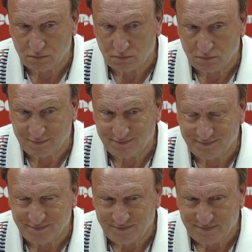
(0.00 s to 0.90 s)
that he
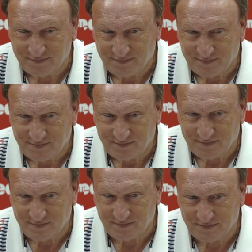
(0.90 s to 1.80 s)
may sign a
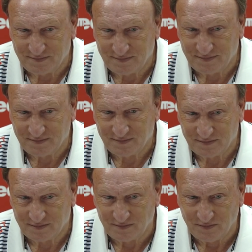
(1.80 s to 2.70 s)
short-term deal as a
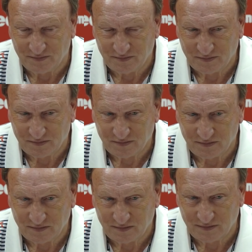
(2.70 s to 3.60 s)
player,
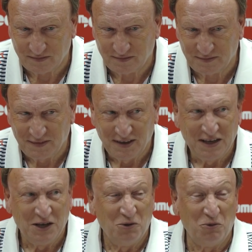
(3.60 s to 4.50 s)
stroke coach.
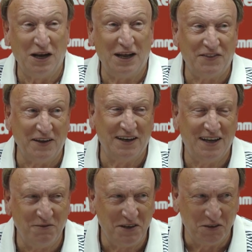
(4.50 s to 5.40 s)
Well, I
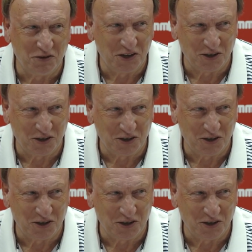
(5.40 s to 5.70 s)
think I mean you've only